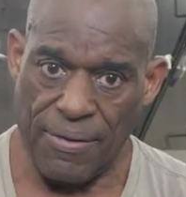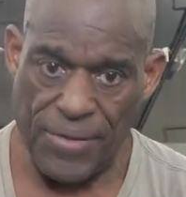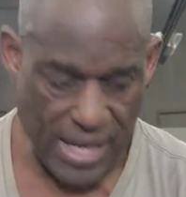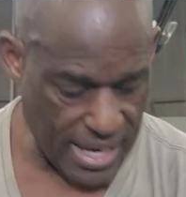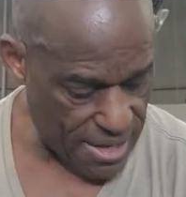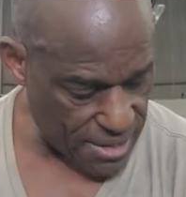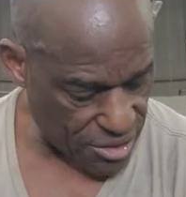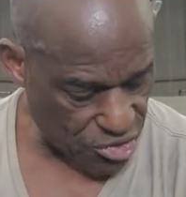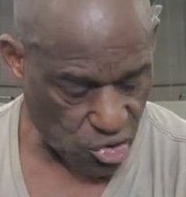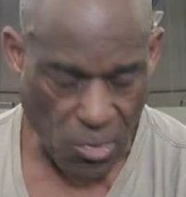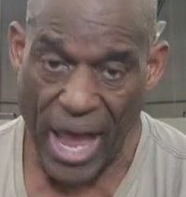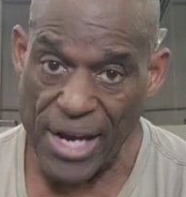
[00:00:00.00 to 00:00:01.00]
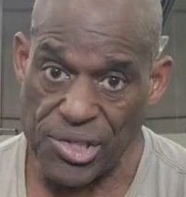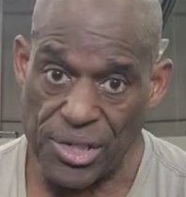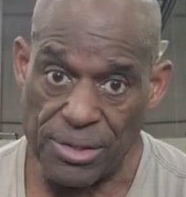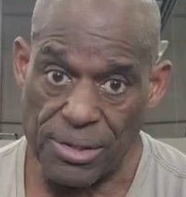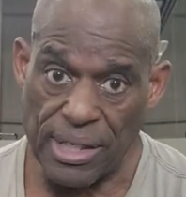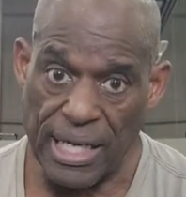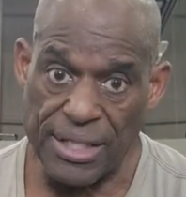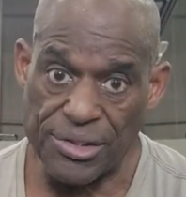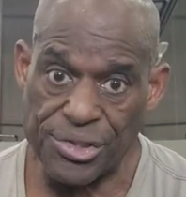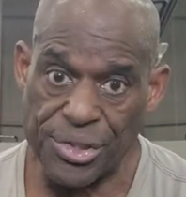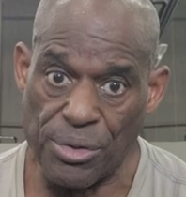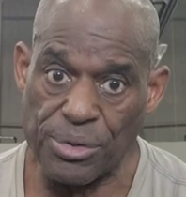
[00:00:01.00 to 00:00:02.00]
the contraction in
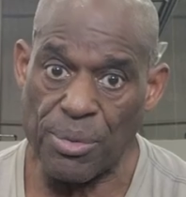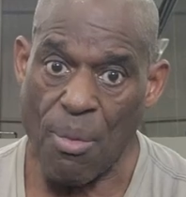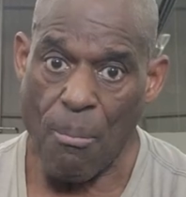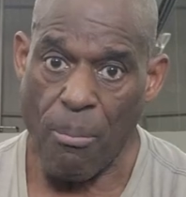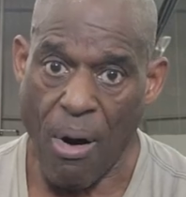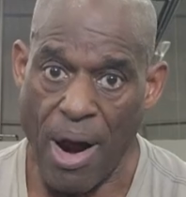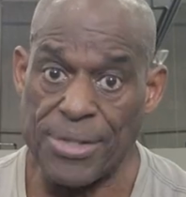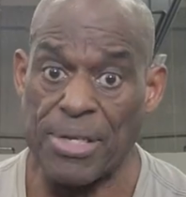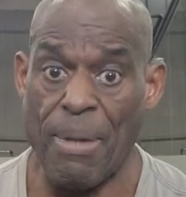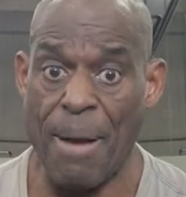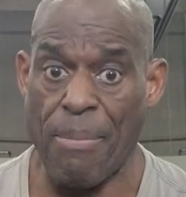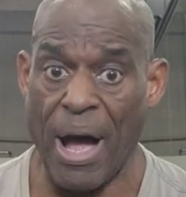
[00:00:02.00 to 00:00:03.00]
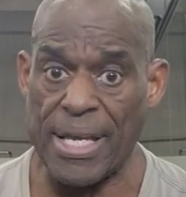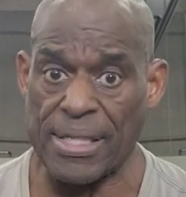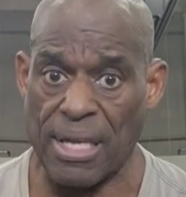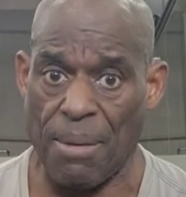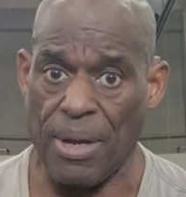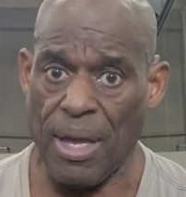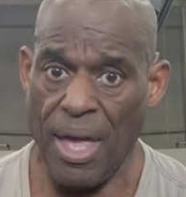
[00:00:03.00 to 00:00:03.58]
certain parts of my bicep.